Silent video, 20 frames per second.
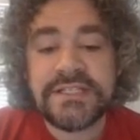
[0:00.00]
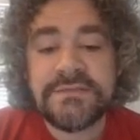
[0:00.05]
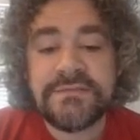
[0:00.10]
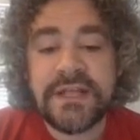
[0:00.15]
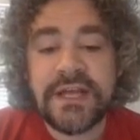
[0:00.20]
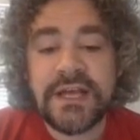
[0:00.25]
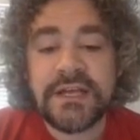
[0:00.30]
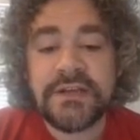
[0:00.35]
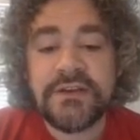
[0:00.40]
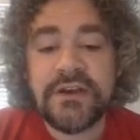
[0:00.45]

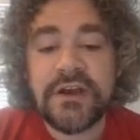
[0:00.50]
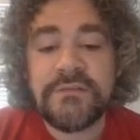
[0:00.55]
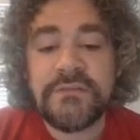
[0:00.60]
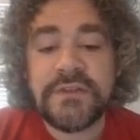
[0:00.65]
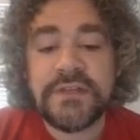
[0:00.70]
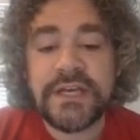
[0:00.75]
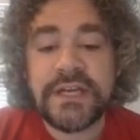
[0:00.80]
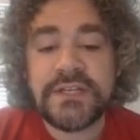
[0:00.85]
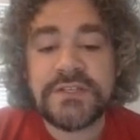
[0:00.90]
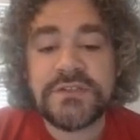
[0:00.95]
flying off the
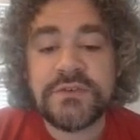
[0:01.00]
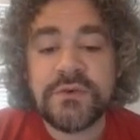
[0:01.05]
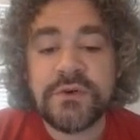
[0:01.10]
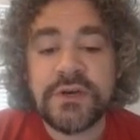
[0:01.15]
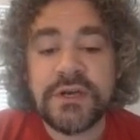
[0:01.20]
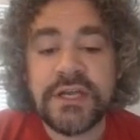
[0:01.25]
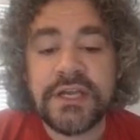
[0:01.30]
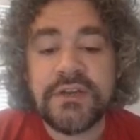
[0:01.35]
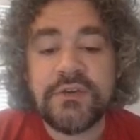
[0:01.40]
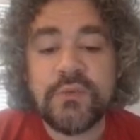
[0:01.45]
dinosaur
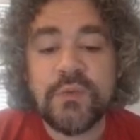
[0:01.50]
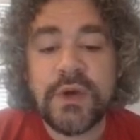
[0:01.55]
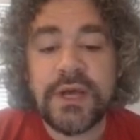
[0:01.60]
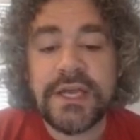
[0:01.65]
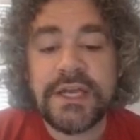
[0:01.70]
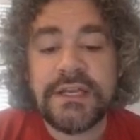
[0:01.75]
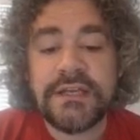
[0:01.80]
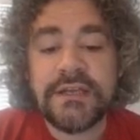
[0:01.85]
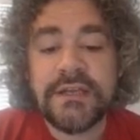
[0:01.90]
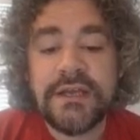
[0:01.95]
in
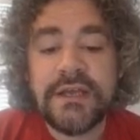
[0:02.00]
white.